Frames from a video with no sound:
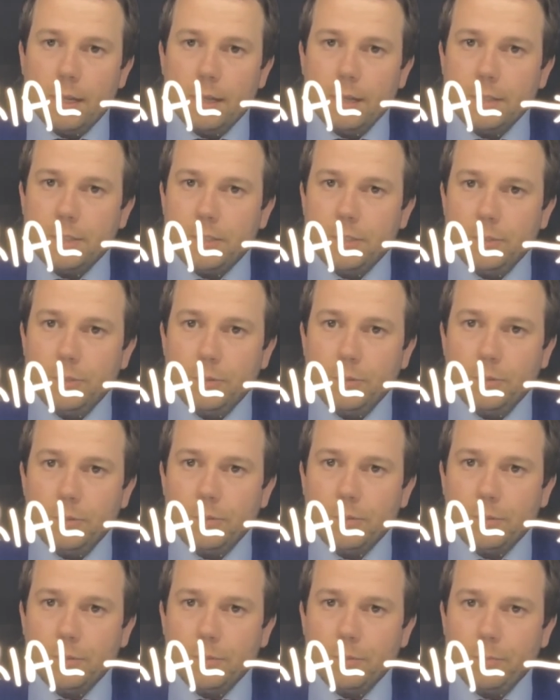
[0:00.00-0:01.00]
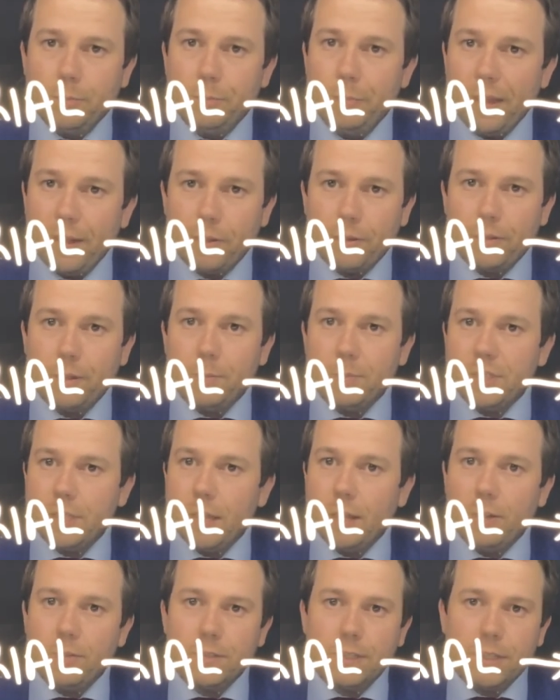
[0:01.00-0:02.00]
to better
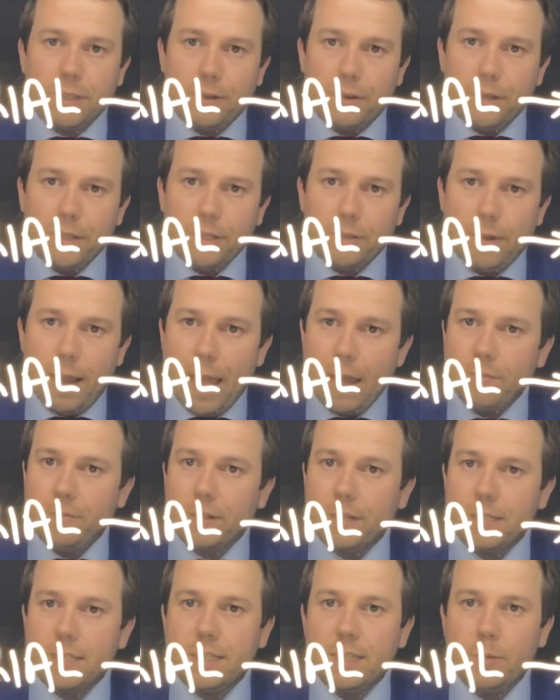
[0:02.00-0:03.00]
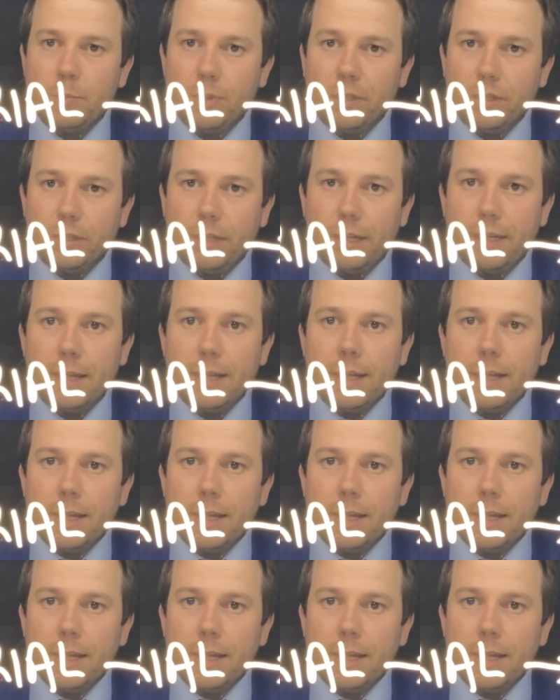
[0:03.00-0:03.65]
themselves and their advocacy ability,